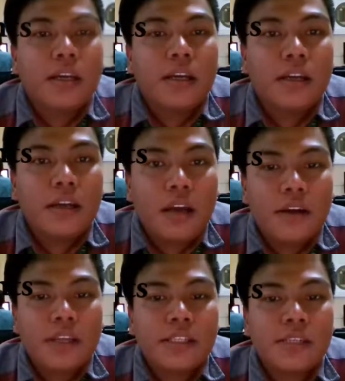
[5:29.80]

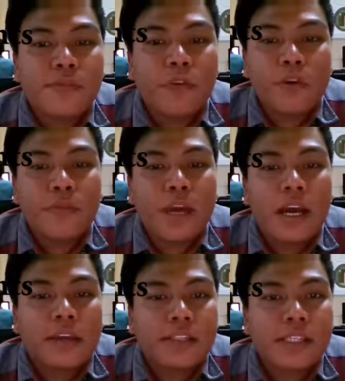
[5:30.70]
Currents form
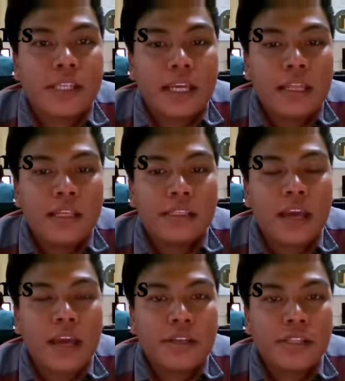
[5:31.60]
gyres, and these
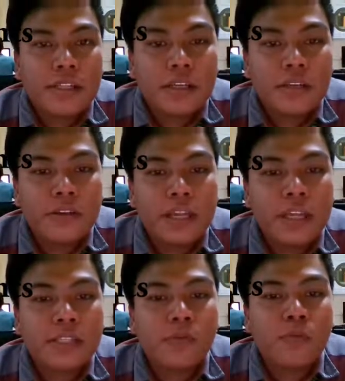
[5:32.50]
gyres
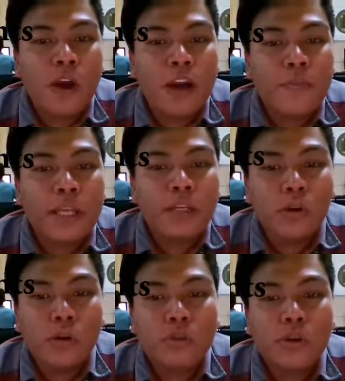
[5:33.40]
circulates warm and
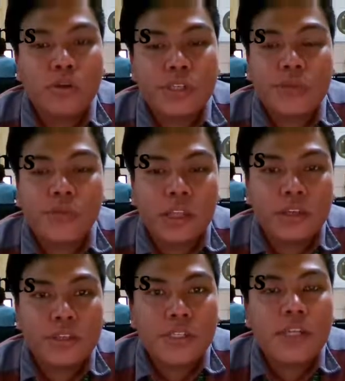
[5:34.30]
cold ocean
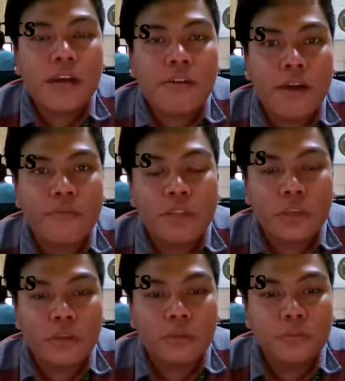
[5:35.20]
waters around the
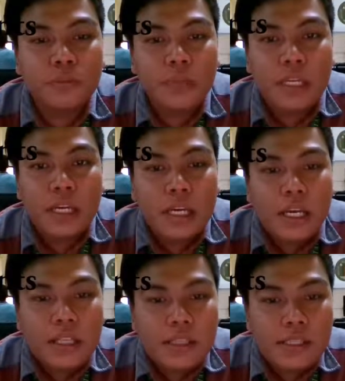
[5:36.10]
globe.
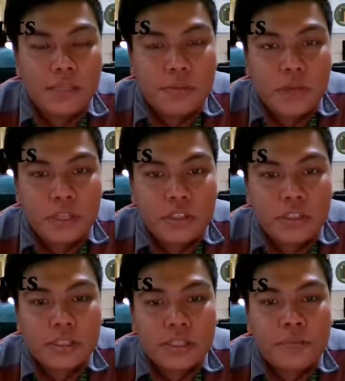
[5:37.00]
This image
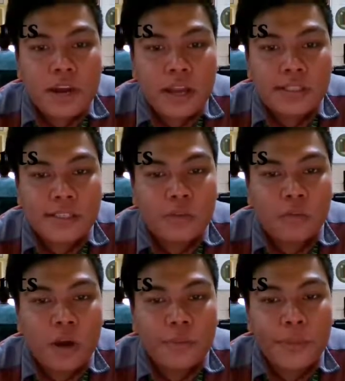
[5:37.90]
summarizes the
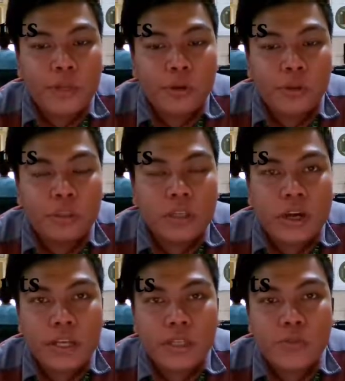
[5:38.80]
warm and cold
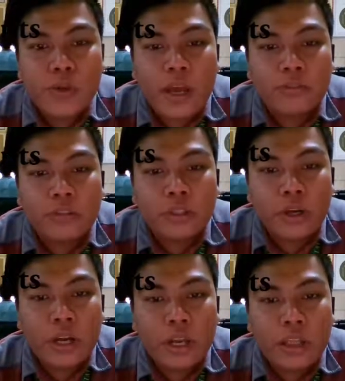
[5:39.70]
currents we have on Earth.